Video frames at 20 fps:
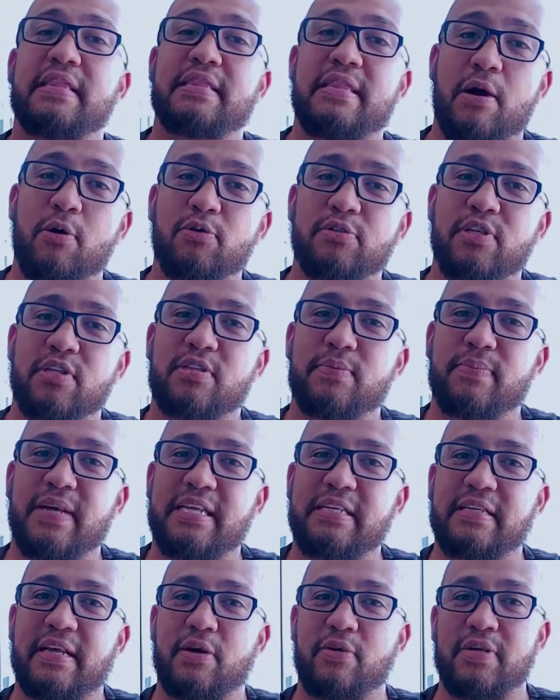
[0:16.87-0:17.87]
Those are the main
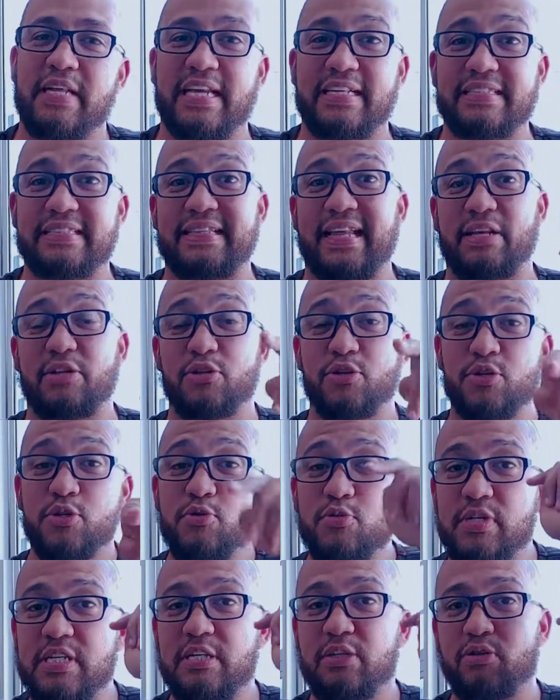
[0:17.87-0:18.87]
codecs that you
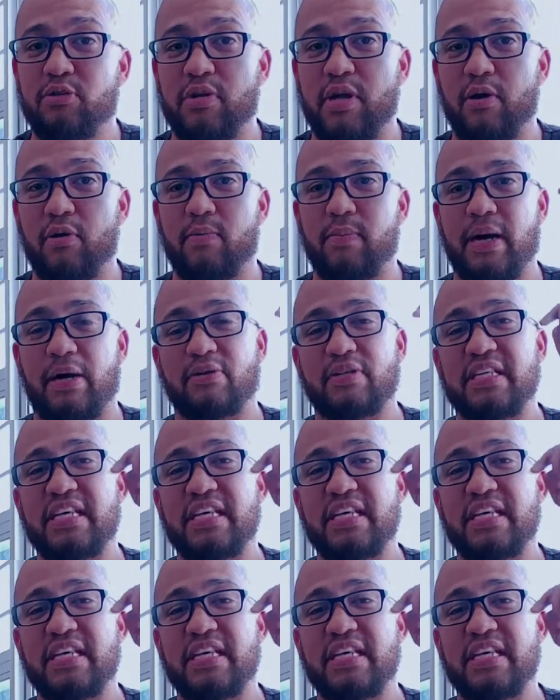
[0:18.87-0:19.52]
need to know about